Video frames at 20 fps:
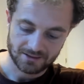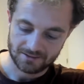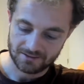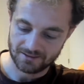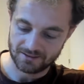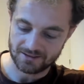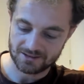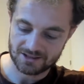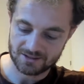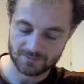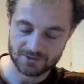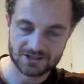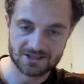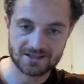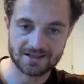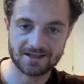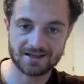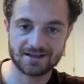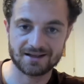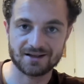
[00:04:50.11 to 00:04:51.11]
Last
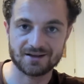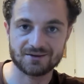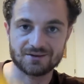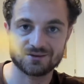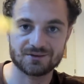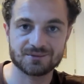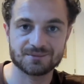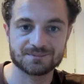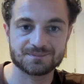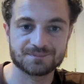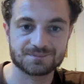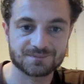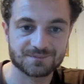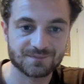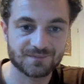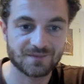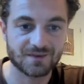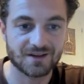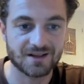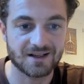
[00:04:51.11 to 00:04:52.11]
mistake is
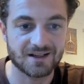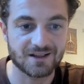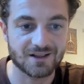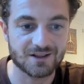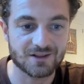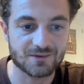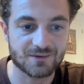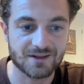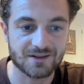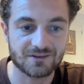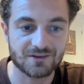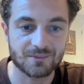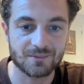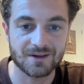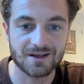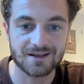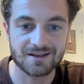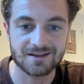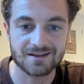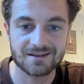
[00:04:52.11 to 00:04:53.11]
I
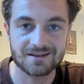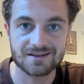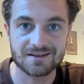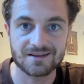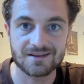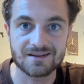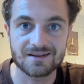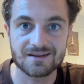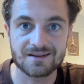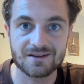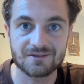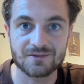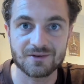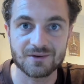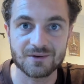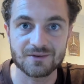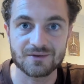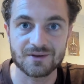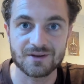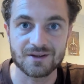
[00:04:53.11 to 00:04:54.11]
underestimated the
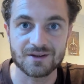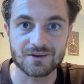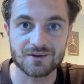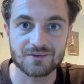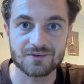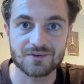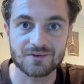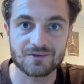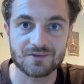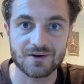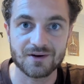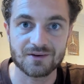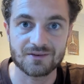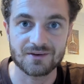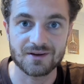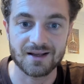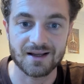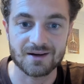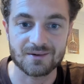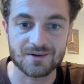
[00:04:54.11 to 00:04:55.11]
difficulty of the
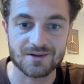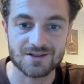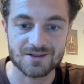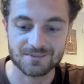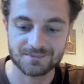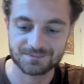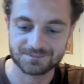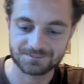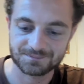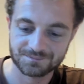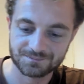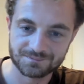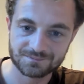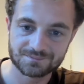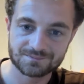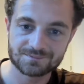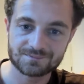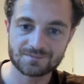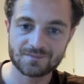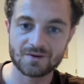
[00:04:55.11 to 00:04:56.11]
Farsi language.
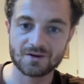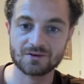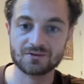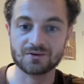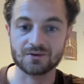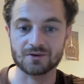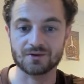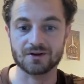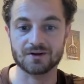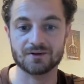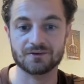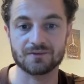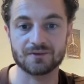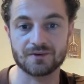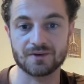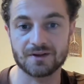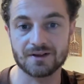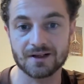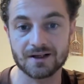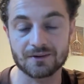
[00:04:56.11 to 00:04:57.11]
So
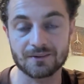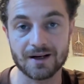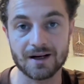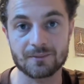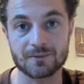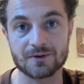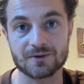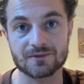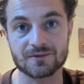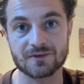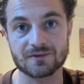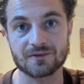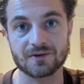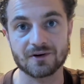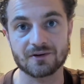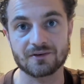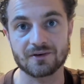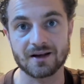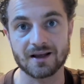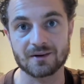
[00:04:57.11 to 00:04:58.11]
the grammar of the
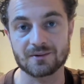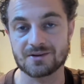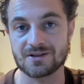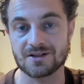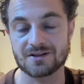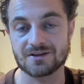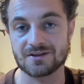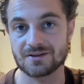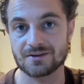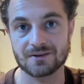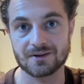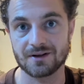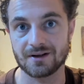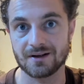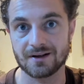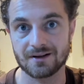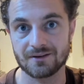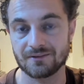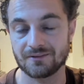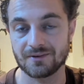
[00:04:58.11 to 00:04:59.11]
Farsi language is
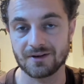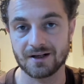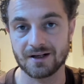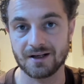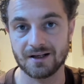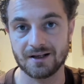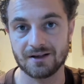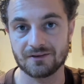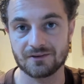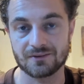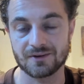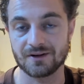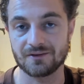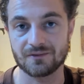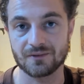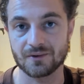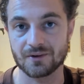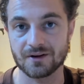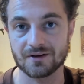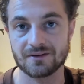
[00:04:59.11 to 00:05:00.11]
very
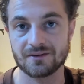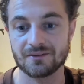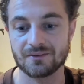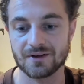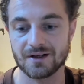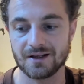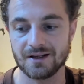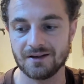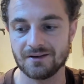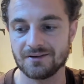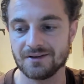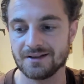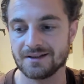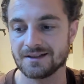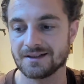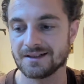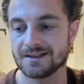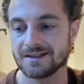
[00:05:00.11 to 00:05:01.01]
straightforward. It's very easy.